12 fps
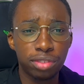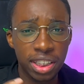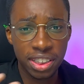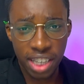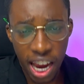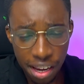
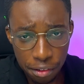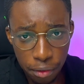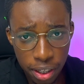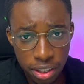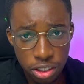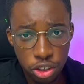desire
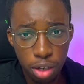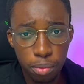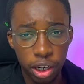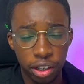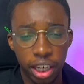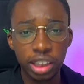it, some
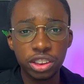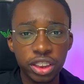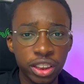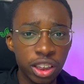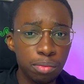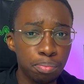are
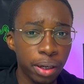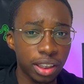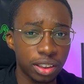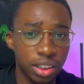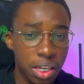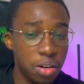interested,
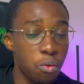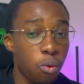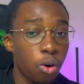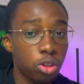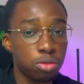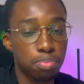but they
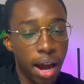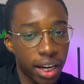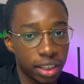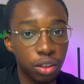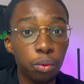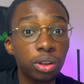won't buy.
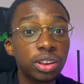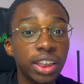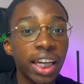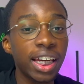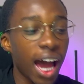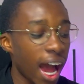They won't
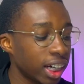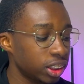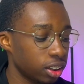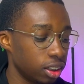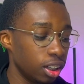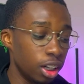take
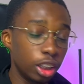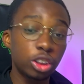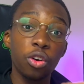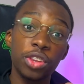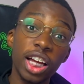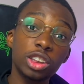action. So
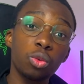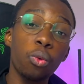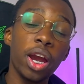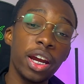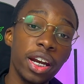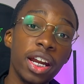that's
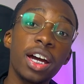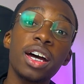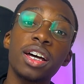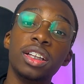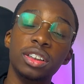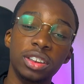when
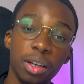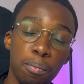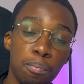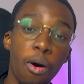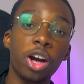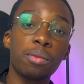the
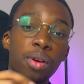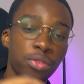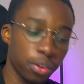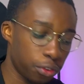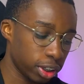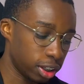bottom of the
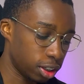funnel